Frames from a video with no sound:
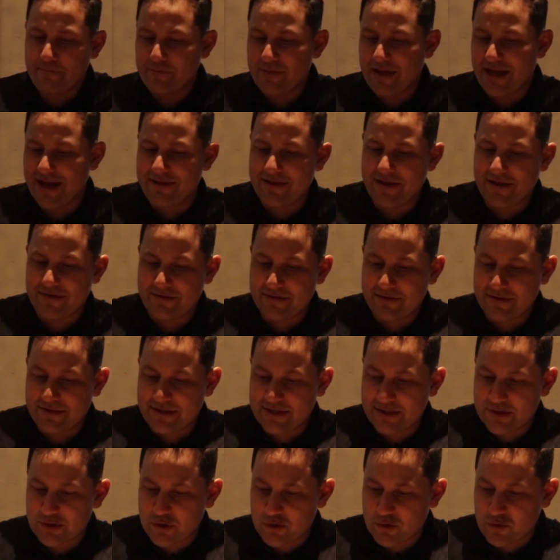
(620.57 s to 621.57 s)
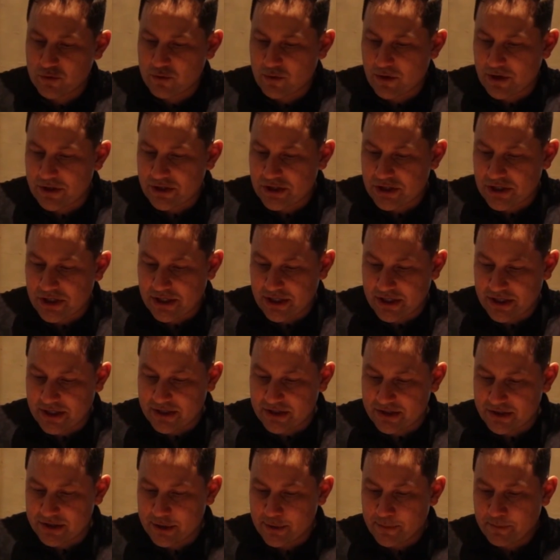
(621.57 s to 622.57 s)
And then this
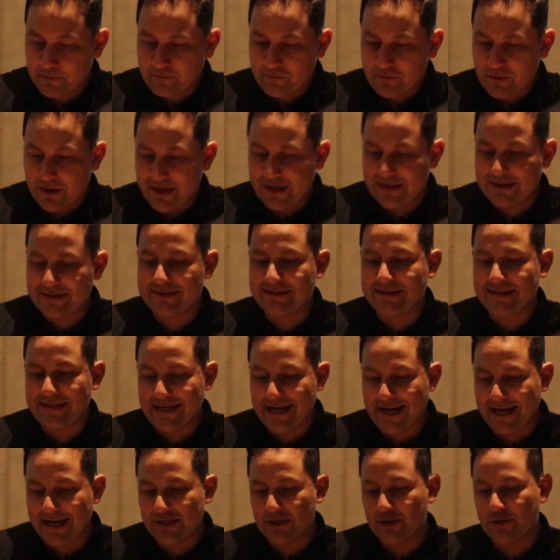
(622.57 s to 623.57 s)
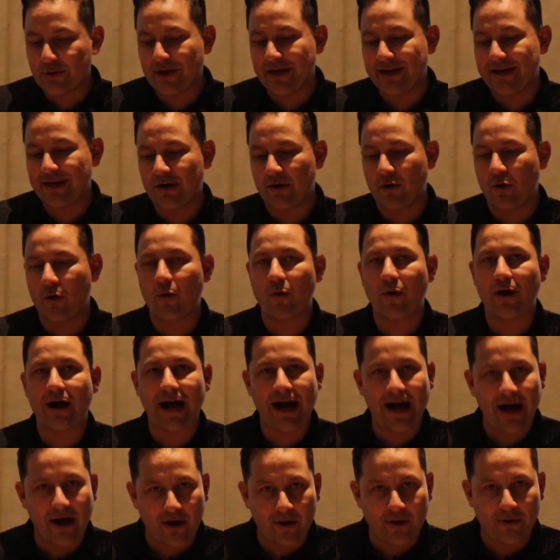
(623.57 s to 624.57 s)
crunchiness is dehydrated
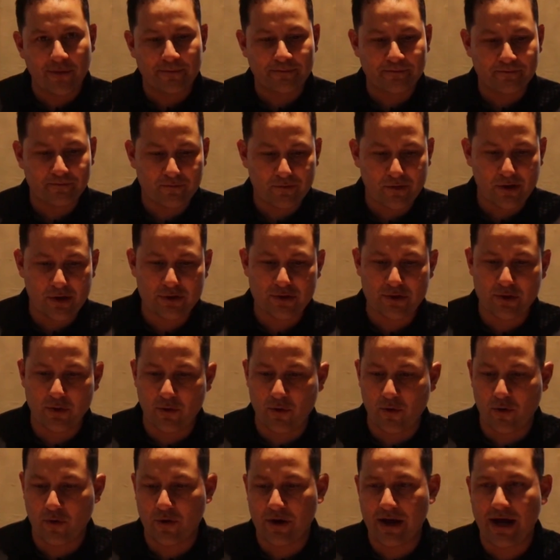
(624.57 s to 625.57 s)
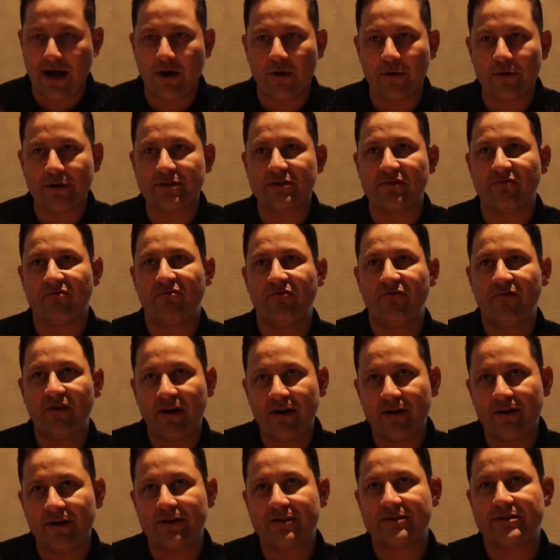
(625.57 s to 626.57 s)
ogao. So ogao is a
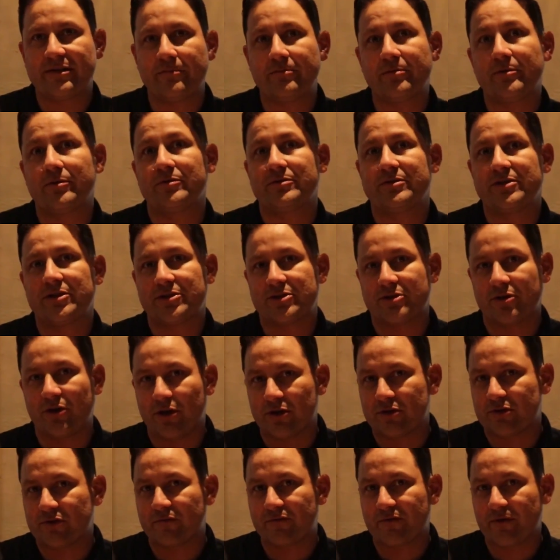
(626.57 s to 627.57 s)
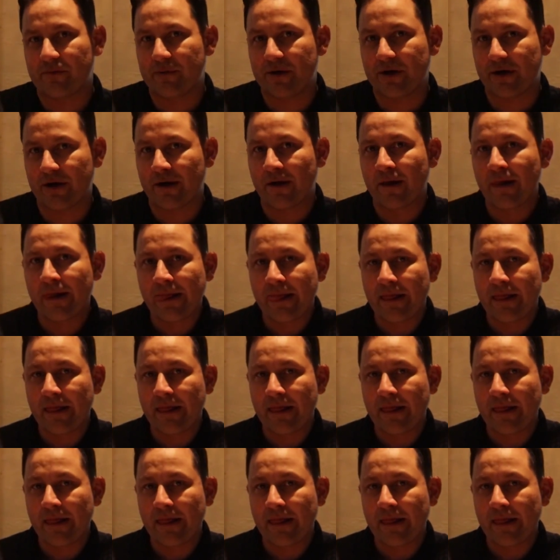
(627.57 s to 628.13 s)
very typical dish also from here.